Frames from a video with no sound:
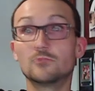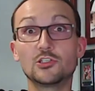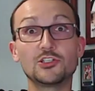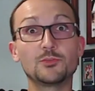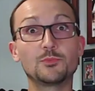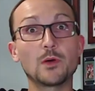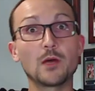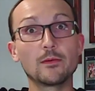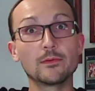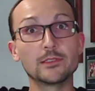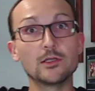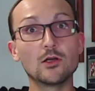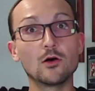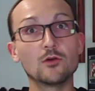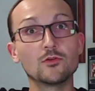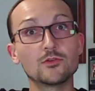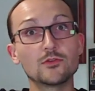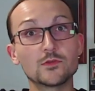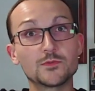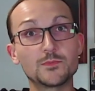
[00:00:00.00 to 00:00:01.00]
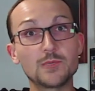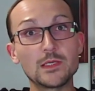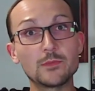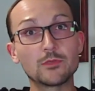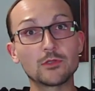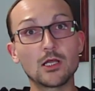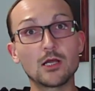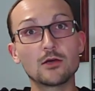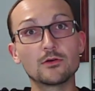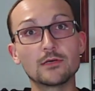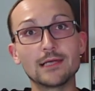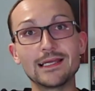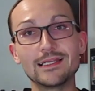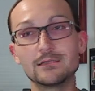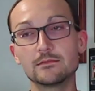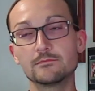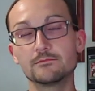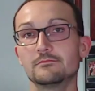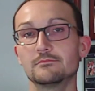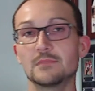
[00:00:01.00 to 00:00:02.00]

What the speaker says: we should probably know who those people are, right?